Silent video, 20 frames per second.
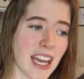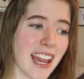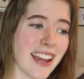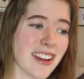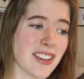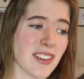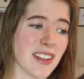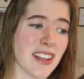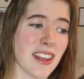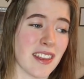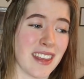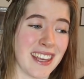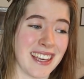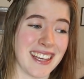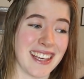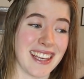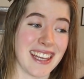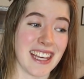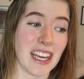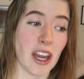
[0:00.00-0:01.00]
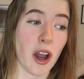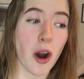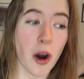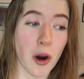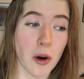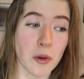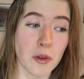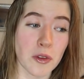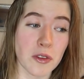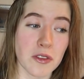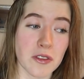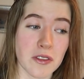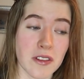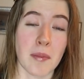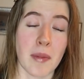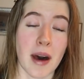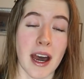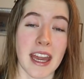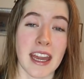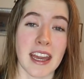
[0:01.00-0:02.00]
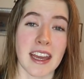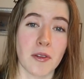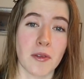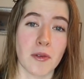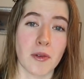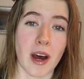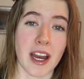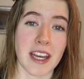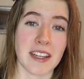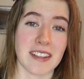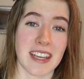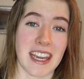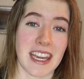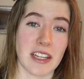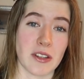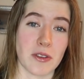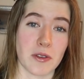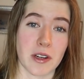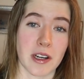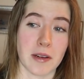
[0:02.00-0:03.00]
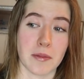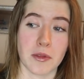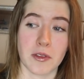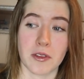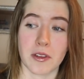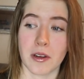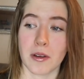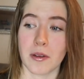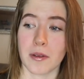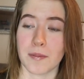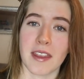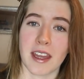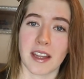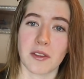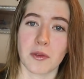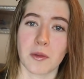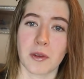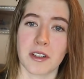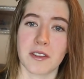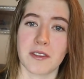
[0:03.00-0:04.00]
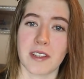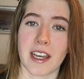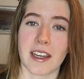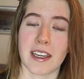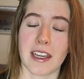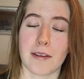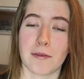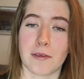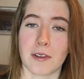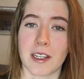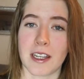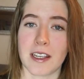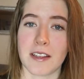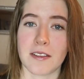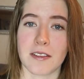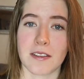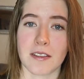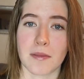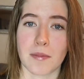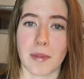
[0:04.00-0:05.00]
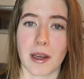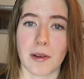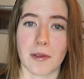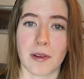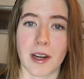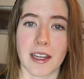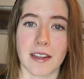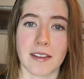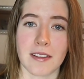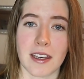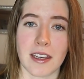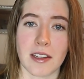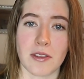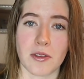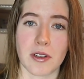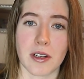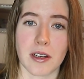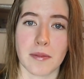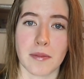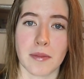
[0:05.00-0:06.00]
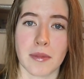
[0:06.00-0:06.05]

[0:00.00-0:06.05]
I actually think he owns my right atrium, so that's where Zac Efron is, my right atrium.